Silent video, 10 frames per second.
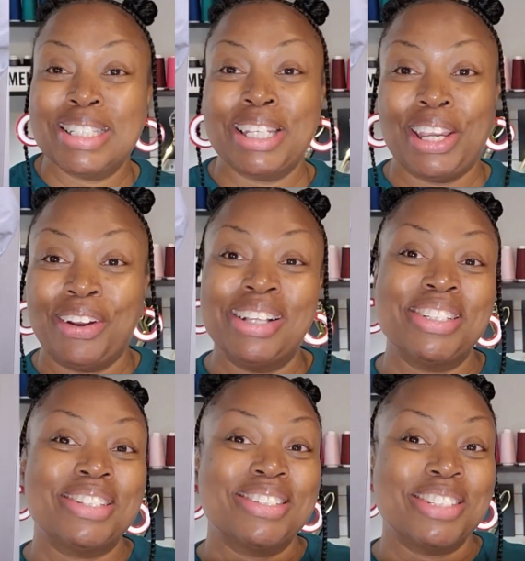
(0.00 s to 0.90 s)
to carry into
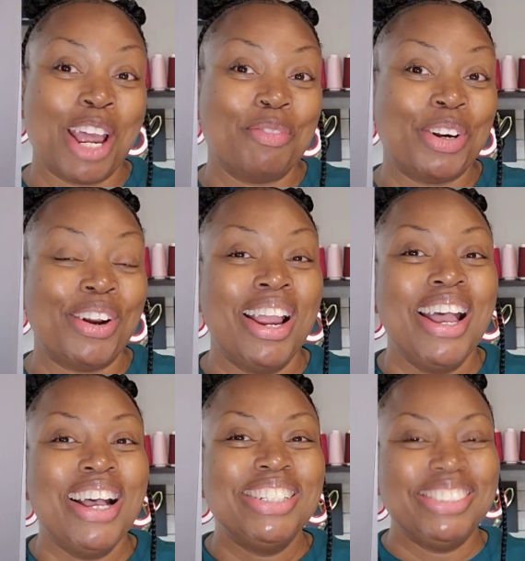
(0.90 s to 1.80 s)
the summer,
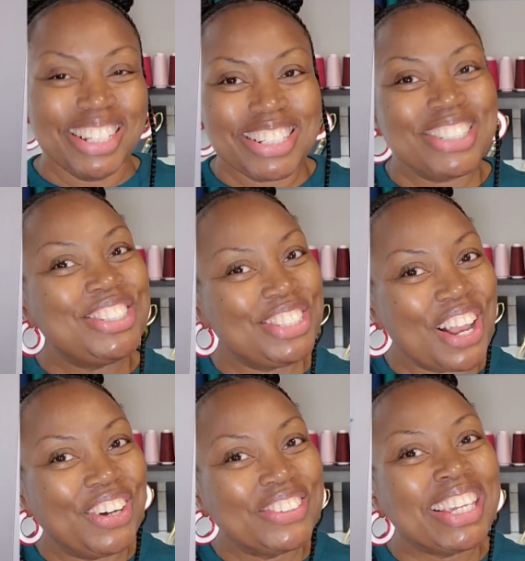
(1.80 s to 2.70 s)
just to
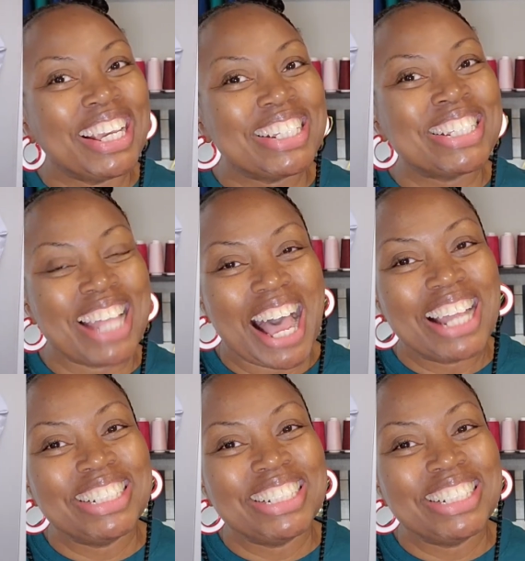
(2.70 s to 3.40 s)
show that it's not